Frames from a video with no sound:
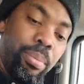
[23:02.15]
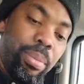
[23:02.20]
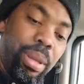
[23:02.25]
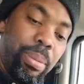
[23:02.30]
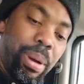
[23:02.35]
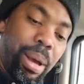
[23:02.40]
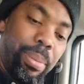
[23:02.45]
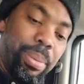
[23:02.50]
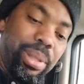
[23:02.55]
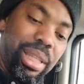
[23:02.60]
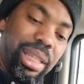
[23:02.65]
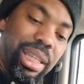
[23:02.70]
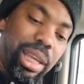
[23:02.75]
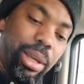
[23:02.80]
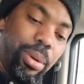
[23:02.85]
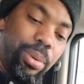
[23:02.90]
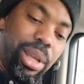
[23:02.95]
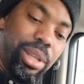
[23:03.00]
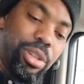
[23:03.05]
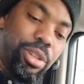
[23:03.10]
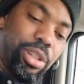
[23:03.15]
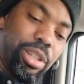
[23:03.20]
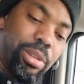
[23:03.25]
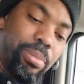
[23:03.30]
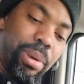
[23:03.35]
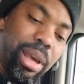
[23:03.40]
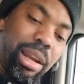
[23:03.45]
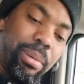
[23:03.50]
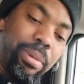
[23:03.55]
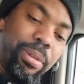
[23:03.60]
The Bible says, "He who answers a
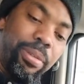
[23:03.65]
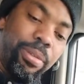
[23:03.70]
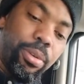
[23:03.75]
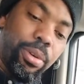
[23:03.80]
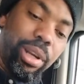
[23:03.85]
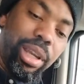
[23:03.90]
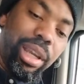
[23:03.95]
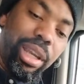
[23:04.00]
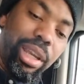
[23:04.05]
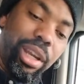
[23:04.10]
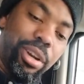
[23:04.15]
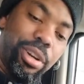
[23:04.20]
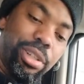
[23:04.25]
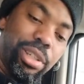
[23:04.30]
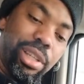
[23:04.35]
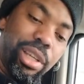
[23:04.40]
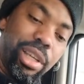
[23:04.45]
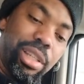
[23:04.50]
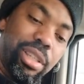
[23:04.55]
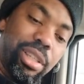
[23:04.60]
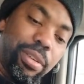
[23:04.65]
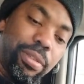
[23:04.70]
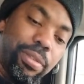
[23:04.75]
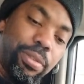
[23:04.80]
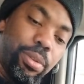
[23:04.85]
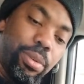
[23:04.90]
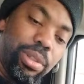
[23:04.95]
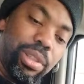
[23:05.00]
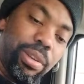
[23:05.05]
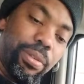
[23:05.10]
matter before he hears it, it's a
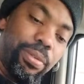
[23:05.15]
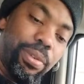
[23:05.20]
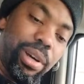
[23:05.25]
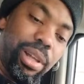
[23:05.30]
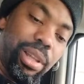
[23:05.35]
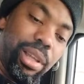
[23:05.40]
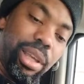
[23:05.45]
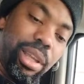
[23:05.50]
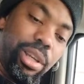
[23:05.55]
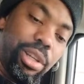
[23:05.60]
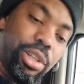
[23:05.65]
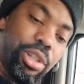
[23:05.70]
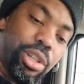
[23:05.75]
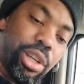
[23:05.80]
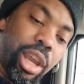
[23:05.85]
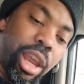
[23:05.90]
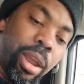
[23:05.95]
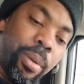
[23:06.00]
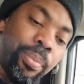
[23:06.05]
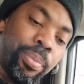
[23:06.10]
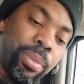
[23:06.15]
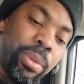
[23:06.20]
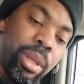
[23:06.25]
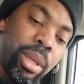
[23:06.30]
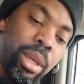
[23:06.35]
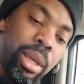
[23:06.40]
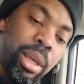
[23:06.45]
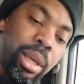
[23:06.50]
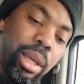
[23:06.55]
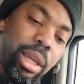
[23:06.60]
fool, it's a folly, and a shame."
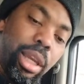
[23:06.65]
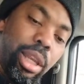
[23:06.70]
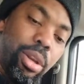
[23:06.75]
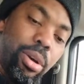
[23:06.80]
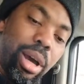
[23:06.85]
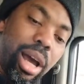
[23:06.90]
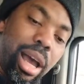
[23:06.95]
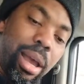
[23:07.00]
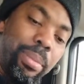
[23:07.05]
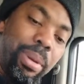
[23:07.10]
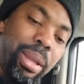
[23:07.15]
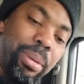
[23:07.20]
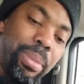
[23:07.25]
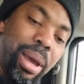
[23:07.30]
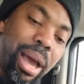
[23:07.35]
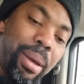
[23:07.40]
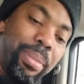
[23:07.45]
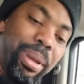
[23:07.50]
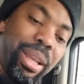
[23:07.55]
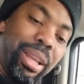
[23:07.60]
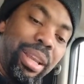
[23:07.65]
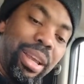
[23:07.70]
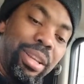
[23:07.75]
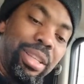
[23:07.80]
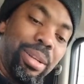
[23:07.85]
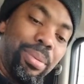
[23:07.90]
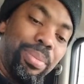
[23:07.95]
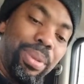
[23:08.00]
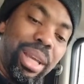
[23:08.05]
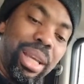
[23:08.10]
I mean,
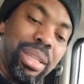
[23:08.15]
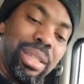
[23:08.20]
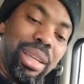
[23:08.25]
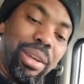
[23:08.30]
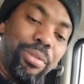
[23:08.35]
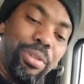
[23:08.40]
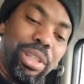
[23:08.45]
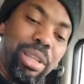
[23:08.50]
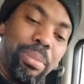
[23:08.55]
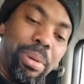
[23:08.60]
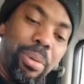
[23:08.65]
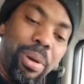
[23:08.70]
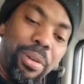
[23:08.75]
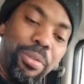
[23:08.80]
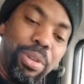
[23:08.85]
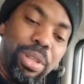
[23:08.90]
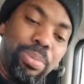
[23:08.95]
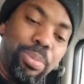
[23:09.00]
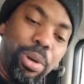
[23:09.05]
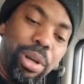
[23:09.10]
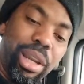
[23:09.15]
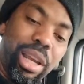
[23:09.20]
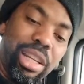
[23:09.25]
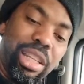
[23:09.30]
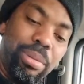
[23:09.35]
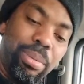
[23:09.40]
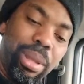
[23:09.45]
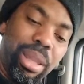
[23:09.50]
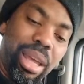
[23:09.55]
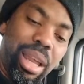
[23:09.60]
some things, like, for example, my wife was pointing out
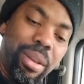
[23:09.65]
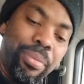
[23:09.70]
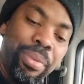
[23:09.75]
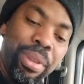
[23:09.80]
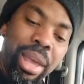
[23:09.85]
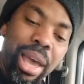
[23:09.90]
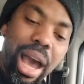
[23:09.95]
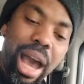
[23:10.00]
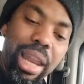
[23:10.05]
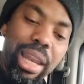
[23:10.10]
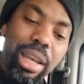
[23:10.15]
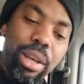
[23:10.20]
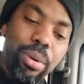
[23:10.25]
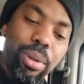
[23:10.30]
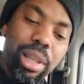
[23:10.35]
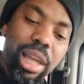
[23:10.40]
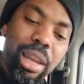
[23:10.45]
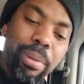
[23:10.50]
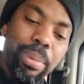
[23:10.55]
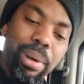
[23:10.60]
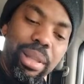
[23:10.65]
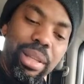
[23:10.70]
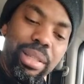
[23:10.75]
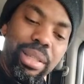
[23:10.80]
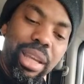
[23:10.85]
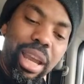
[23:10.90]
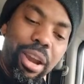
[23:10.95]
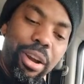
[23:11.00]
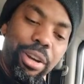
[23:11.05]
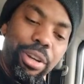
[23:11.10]
to me that I didn't know a lot about this
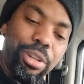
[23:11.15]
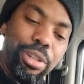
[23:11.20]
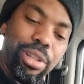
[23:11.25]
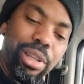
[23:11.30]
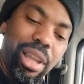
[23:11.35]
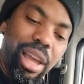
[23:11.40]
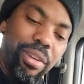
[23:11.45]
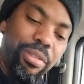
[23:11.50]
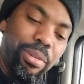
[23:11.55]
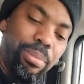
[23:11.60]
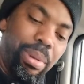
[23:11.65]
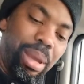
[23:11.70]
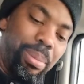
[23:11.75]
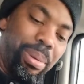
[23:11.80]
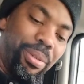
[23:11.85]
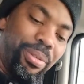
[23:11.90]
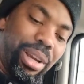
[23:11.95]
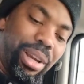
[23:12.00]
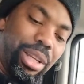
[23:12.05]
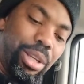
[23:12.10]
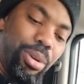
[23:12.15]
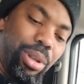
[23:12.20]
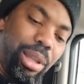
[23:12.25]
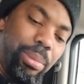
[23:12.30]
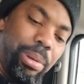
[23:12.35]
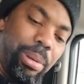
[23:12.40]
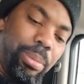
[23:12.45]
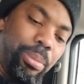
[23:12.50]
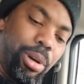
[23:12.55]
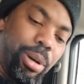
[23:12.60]
character's life, and maybe if I knew a
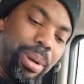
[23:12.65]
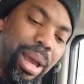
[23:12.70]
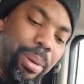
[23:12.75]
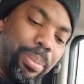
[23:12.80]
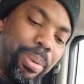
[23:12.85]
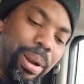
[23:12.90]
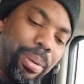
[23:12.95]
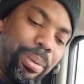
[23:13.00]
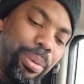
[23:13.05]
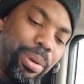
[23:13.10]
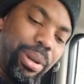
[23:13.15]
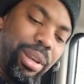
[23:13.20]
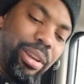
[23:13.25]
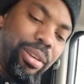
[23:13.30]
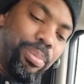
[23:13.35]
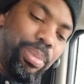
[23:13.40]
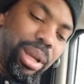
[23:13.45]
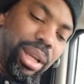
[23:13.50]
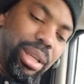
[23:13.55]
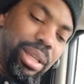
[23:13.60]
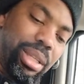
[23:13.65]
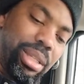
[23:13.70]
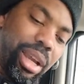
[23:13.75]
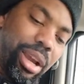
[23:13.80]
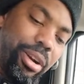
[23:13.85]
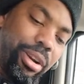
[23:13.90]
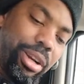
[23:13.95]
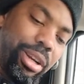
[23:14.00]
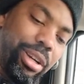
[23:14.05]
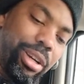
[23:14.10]
little bit more, I probably wouldn't have picked this
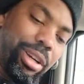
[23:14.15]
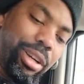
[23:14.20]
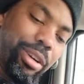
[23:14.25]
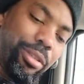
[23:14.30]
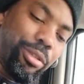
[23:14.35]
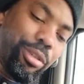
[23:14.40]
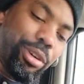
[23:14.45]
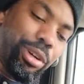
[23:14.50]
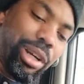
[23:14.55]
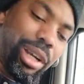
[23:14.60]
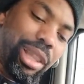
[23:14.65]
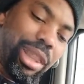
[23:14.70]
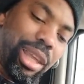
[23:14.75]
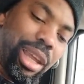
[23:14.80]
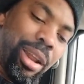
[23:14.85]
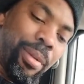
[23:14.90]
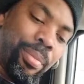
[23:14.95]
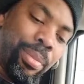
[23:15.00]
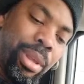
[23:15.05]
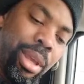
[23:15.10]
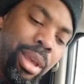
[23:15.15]
character for a thing.